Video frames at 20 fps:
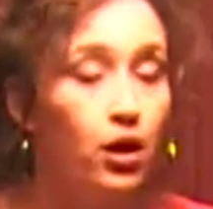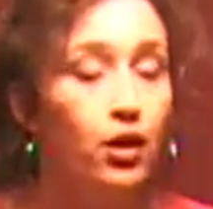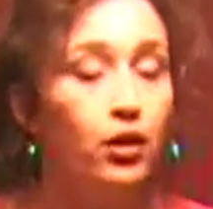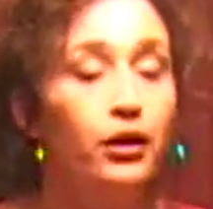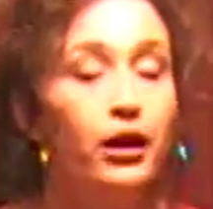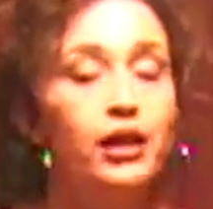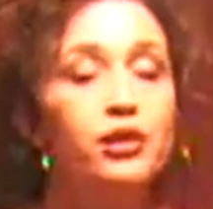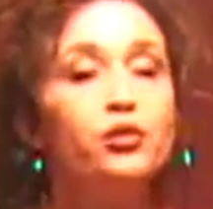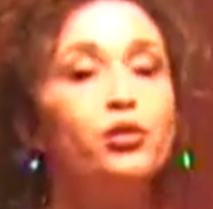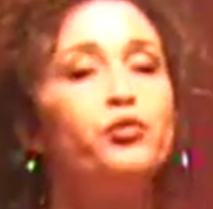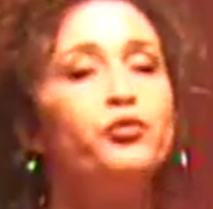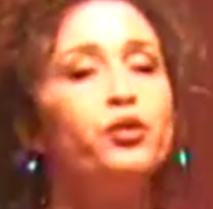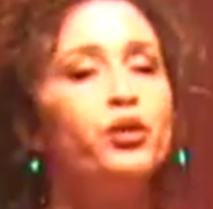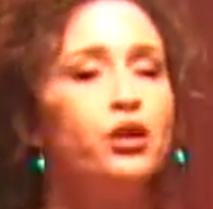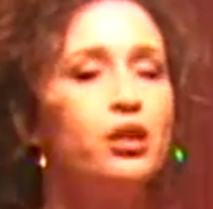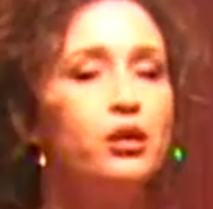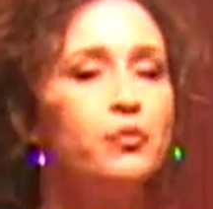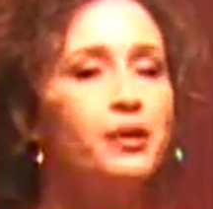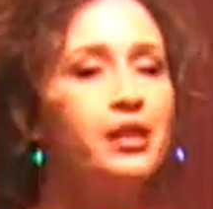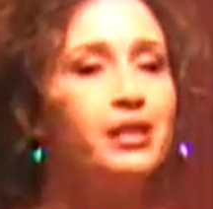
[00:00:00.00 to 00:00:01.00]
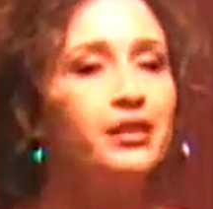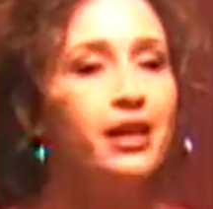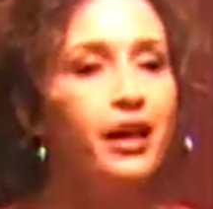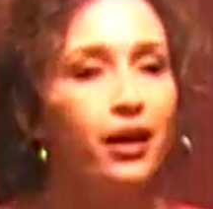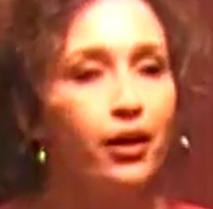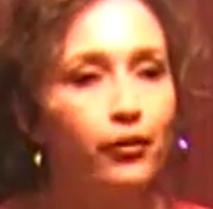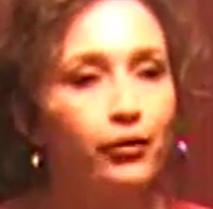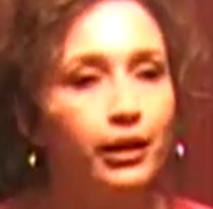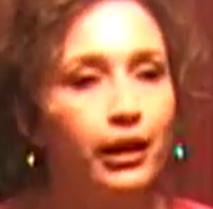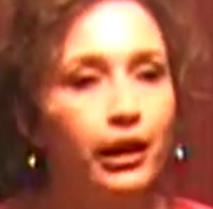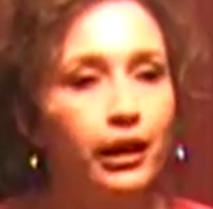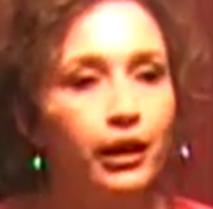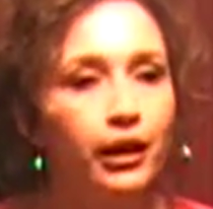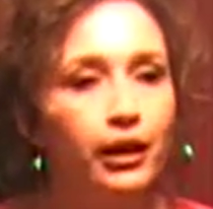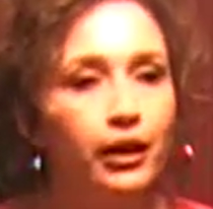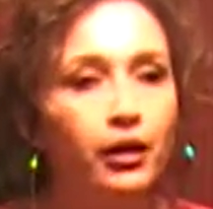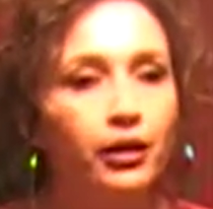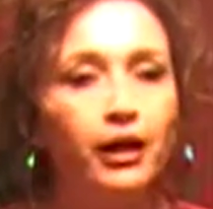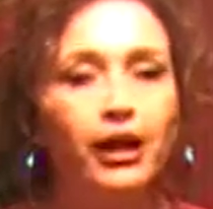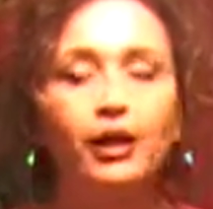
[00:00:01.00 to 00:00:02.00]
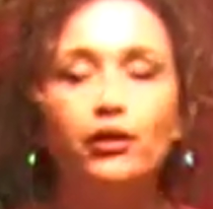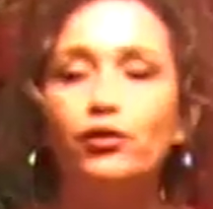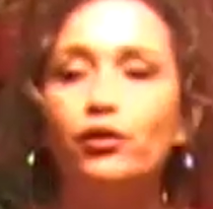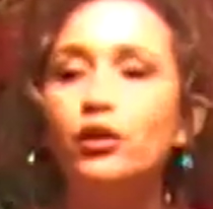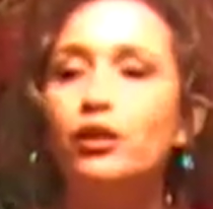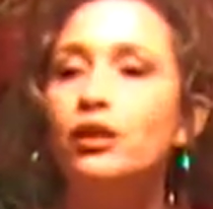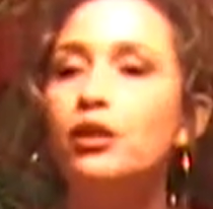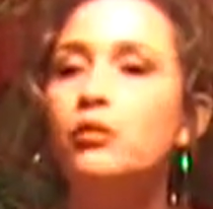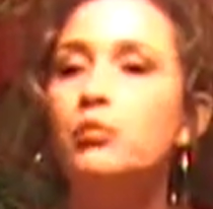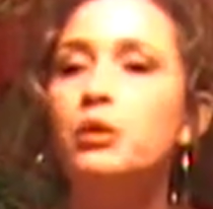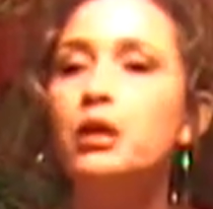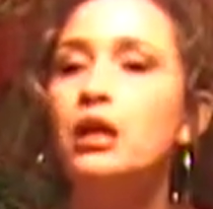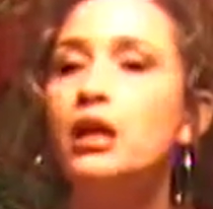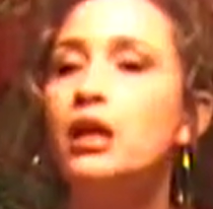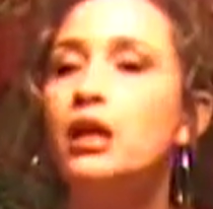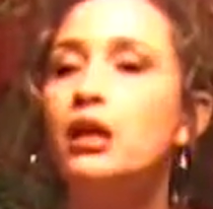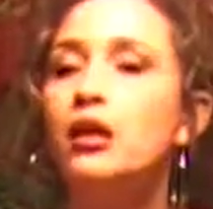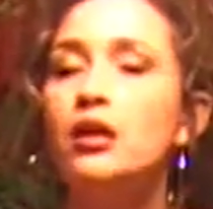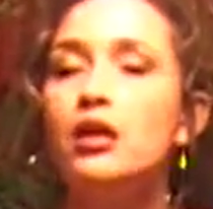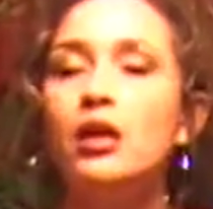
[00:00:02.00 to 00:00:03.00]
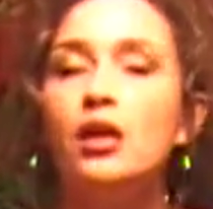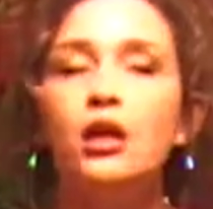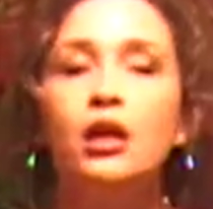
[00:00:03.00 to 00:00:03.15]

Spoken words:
Okay, so if you're going to be down there and you're going to be,